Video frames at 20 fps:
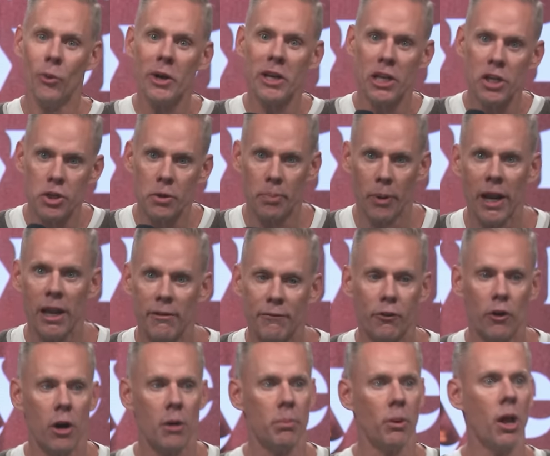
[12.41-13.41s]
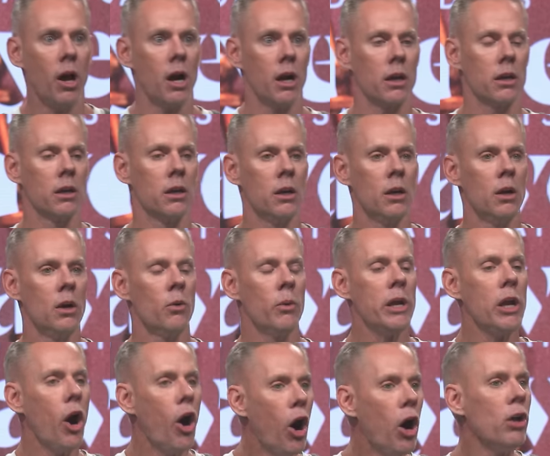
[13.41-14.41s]
We need you praying for our block.
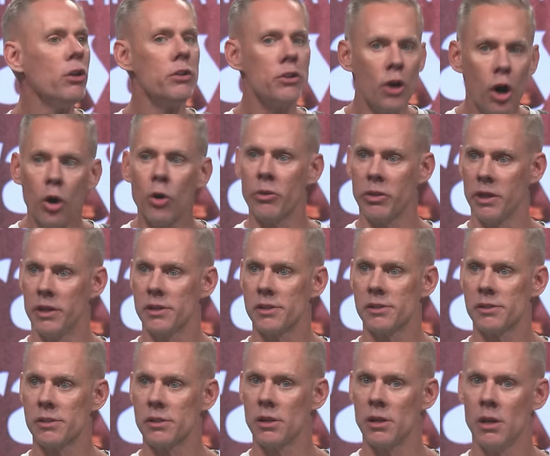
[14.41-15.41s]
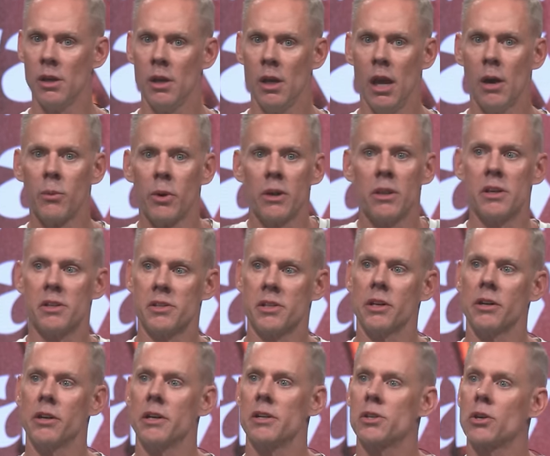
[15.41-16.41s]
We all know this, and we're in this
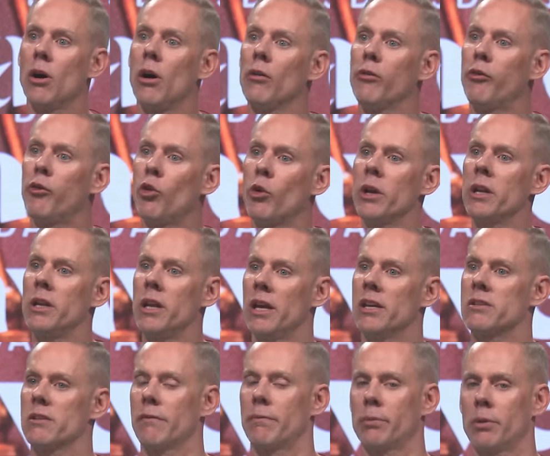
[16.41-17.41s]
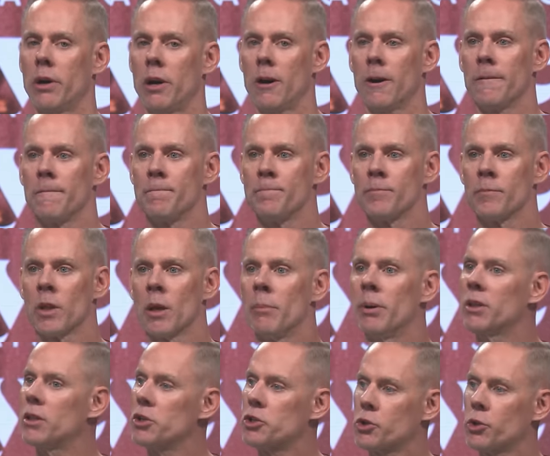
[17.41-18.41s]
series called 40 Days of Prayer.
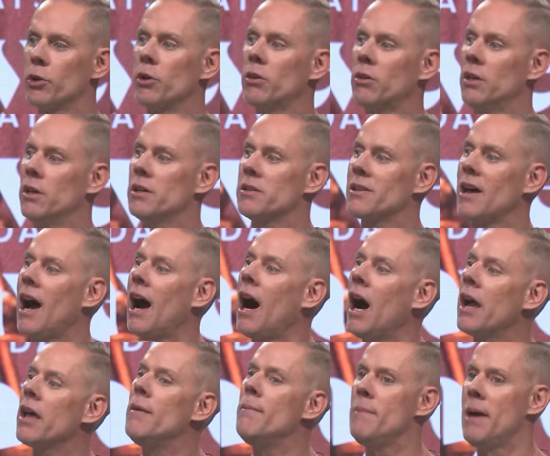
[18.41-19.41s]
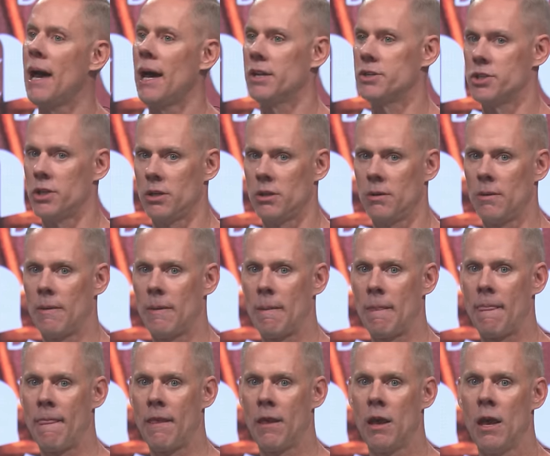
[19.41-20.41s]
But the truth is, I imagine
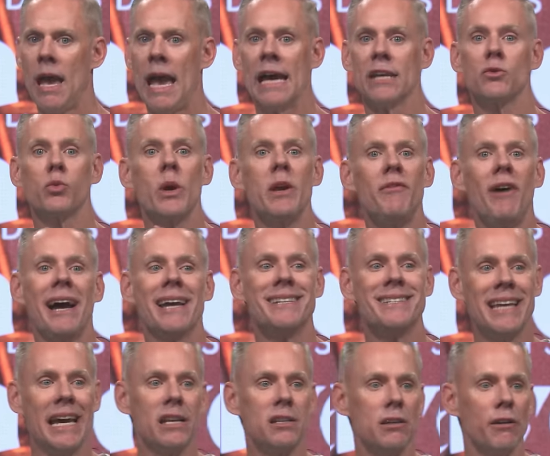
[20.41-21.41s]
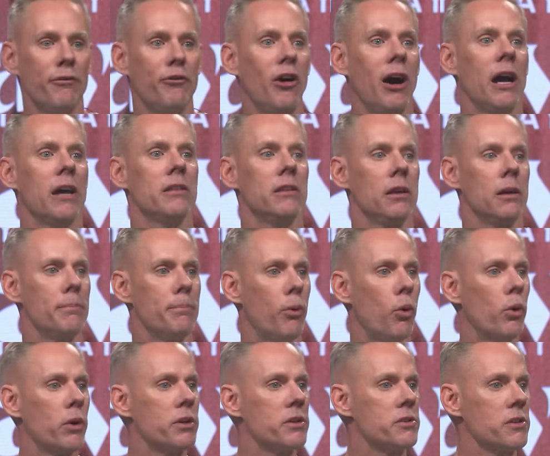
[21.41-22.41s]
as we've identified the
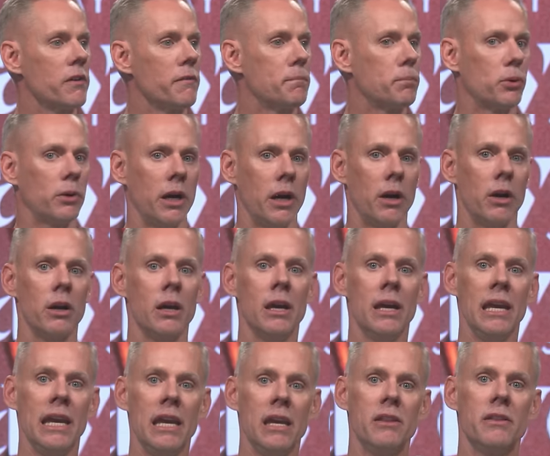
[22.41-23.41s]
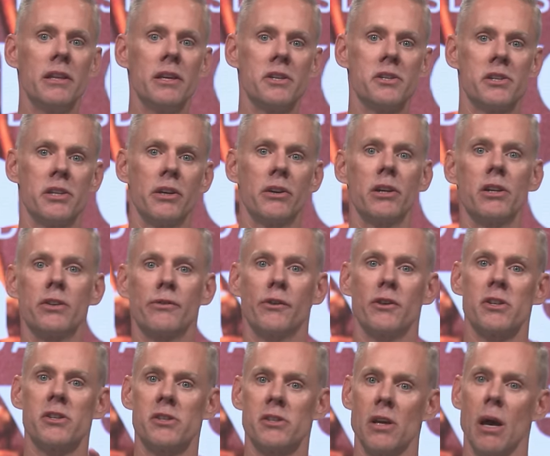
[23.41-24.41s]
importance of prayer in this series,
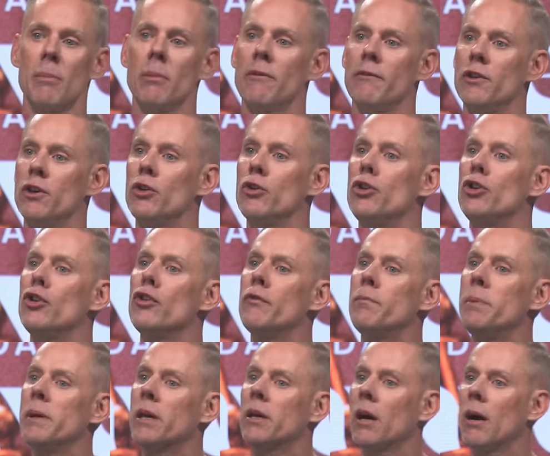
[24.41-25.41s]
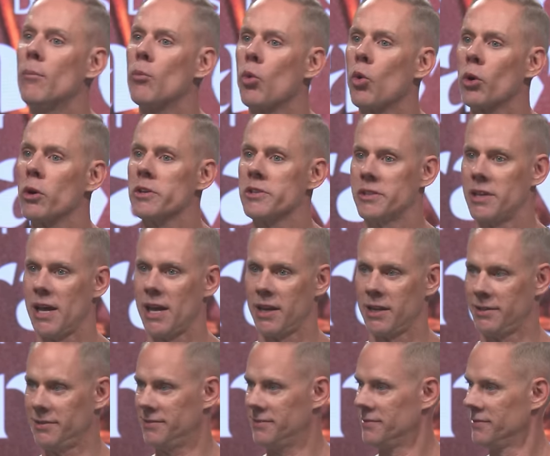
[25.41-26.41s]
for some of you, you've become worse at it.